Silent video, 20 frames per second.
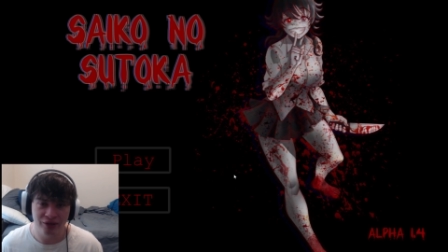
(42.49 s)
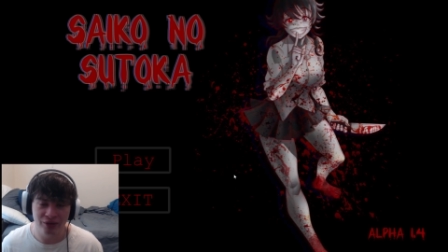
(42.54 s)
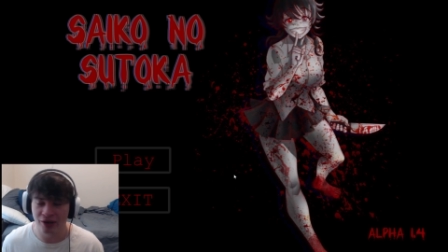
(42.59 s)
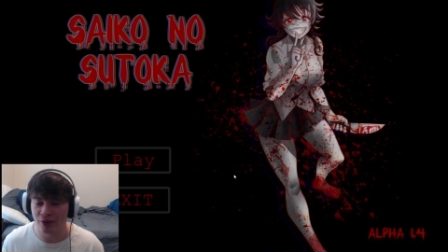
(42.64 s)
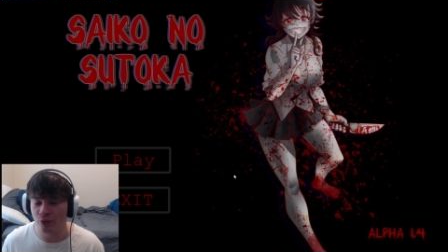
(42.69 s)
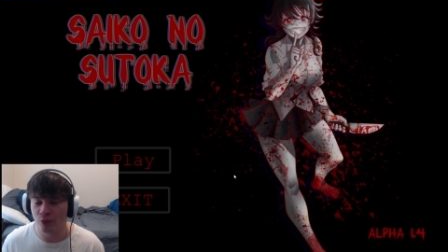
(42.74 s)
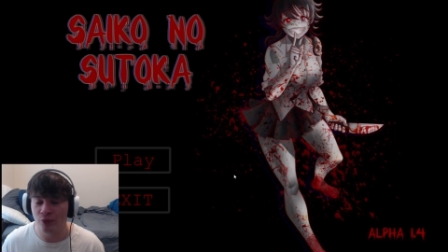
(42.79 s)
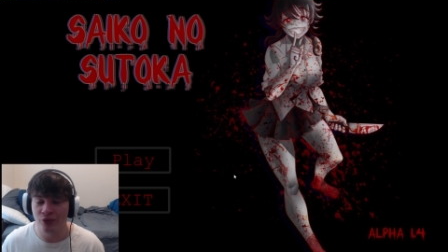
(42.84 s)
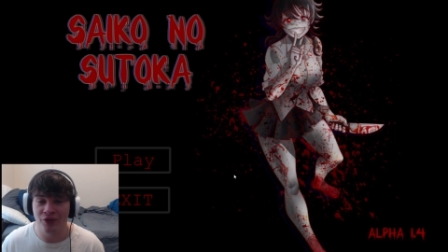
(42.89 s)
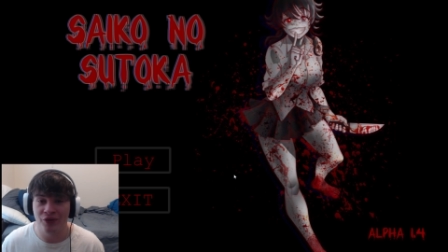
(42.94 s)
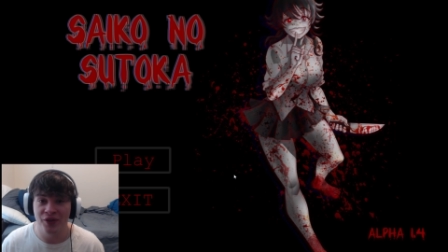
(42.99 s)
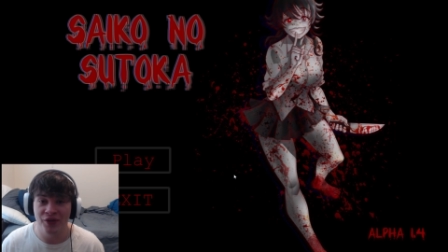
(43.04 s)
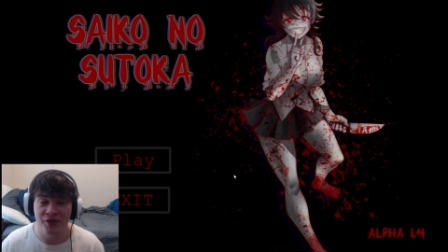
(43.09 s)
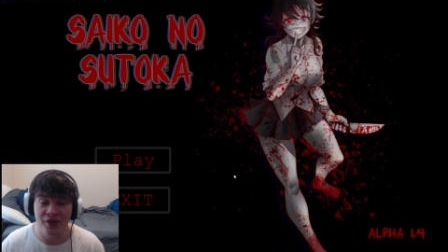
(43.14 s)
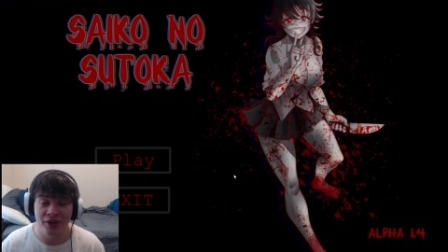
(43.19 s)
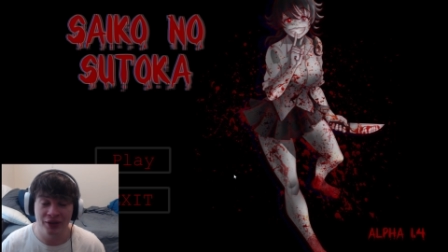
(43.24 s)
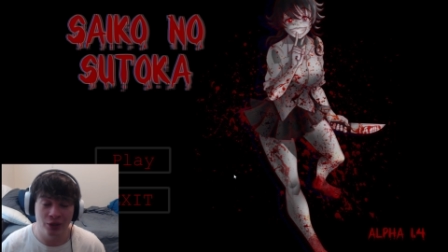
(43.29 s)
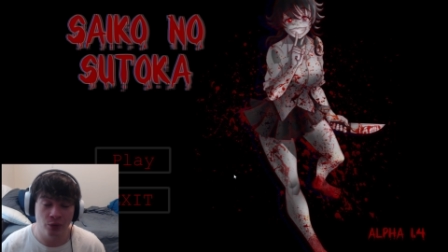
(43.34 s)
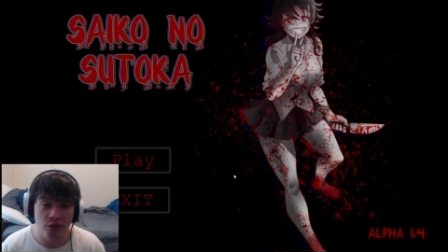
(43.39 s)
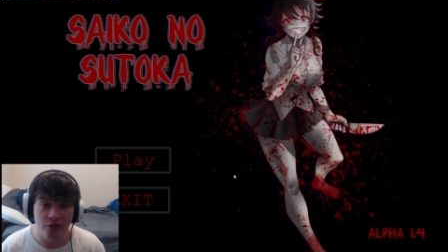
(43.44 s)
No, not,
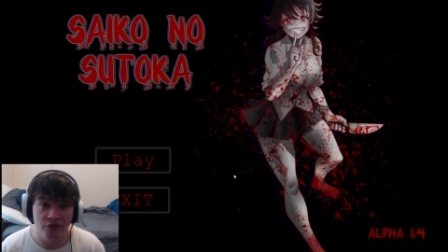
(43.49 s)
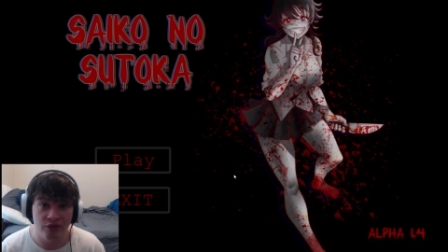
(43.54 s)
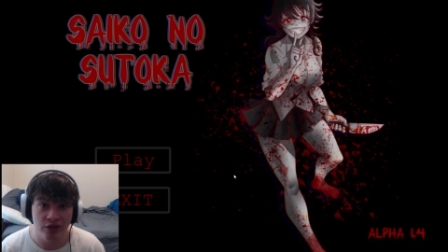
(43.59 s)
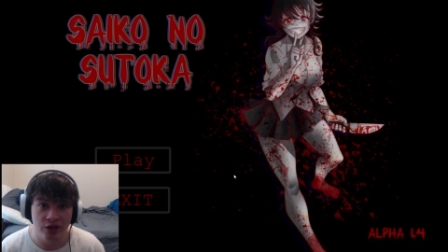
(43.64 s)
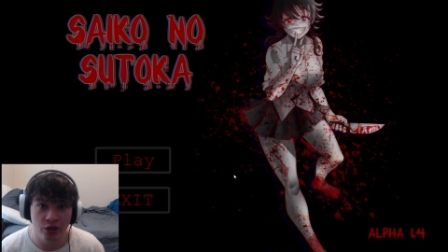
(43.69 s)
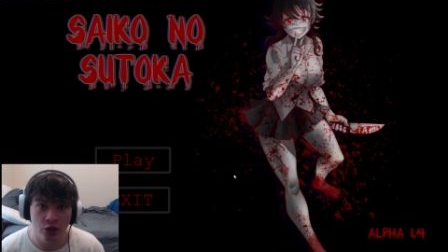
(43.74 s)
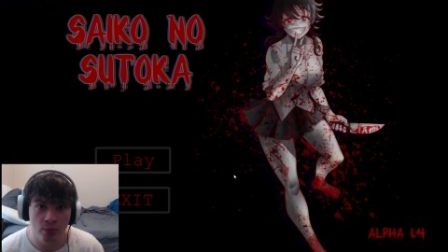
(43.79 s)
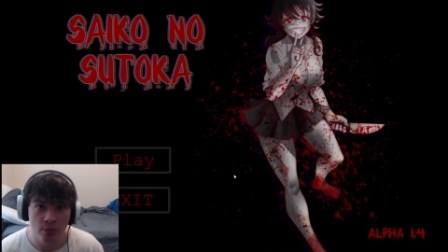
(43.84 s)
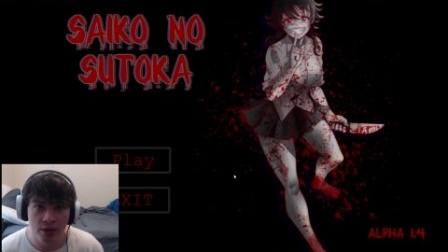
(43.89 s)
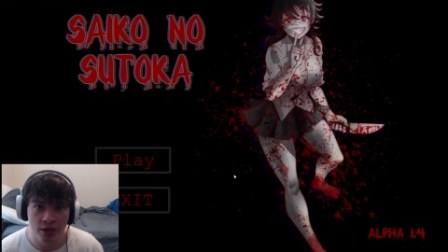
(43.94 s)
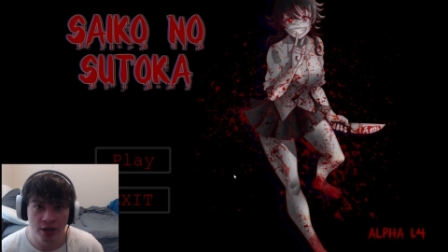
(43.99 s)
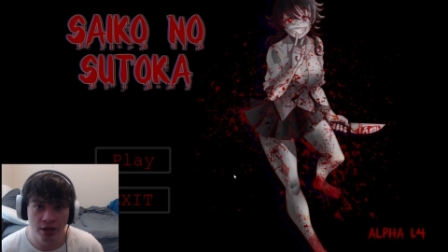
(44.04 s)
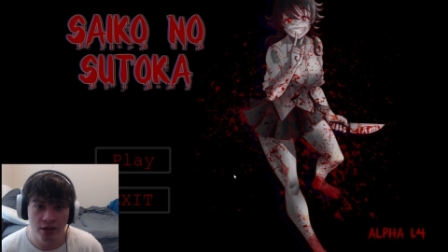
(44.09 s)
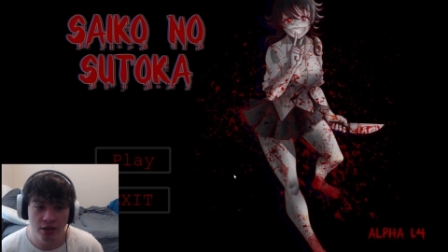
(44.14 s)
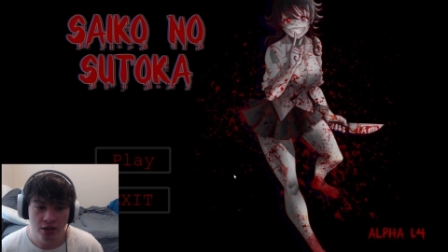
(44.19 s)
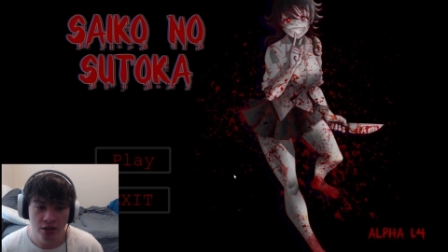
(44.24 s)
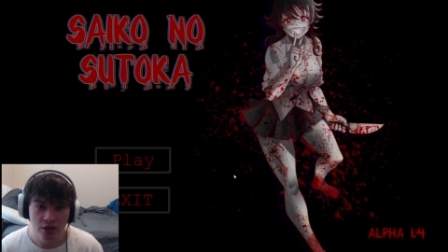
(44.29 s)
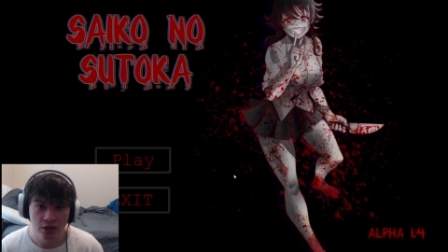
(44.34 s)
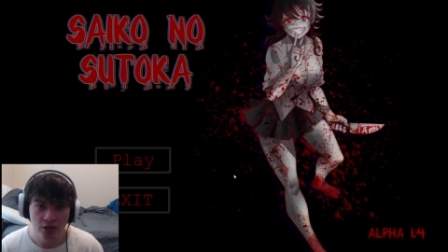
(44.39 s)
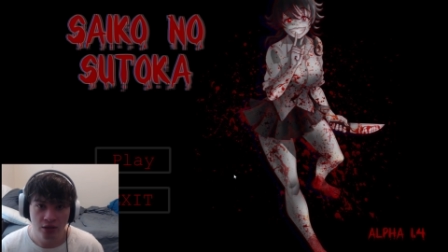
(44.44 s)
not that one video, but
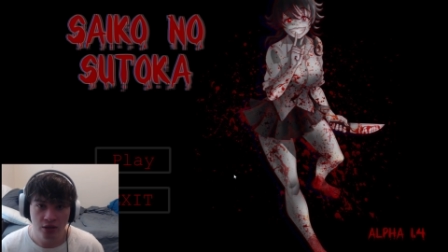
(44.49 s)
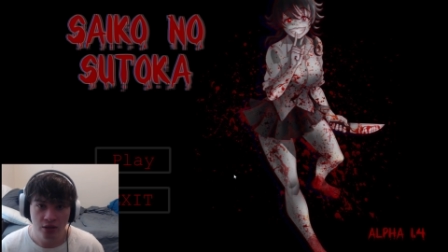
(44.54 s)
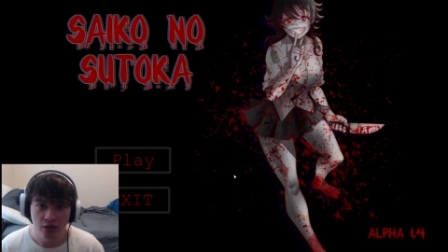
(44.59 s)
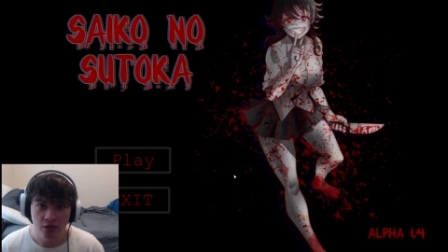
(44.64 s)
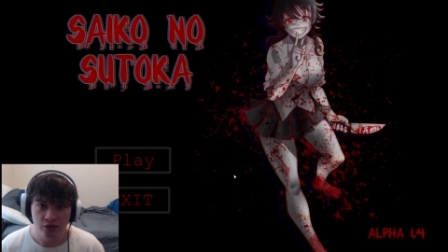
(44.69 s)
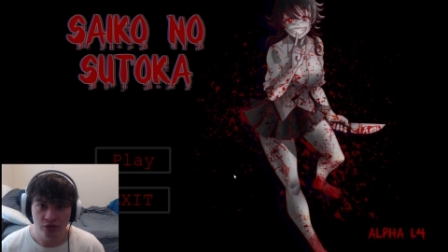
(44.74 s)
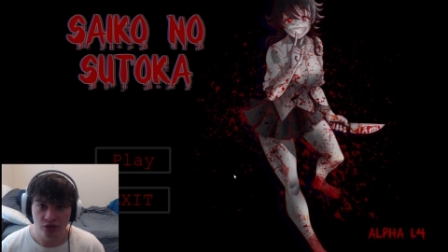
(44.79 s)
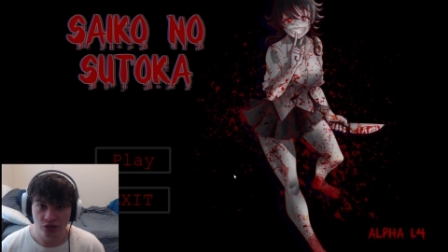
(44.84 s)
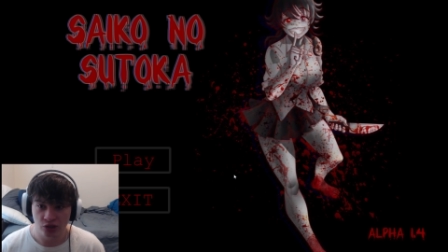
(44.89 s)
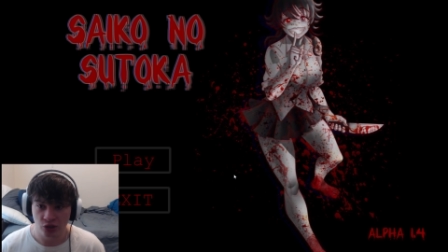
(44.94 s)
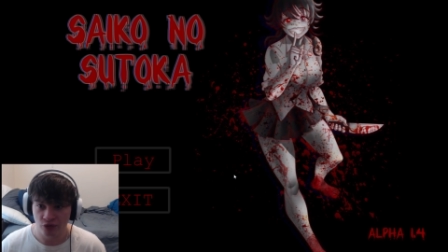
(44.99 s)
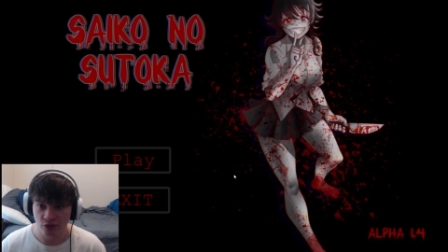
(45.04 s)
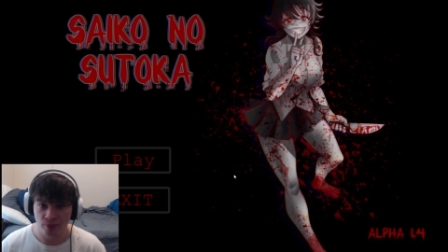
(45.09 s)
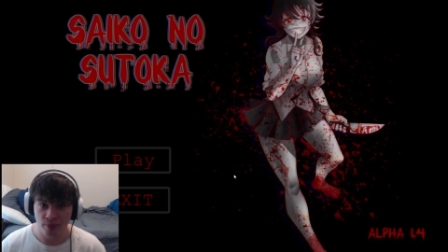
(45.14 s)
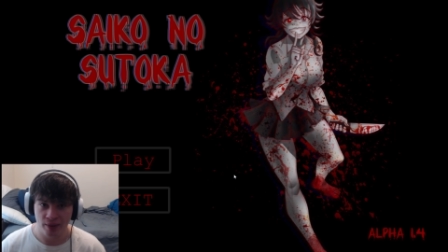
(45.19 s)
just like over the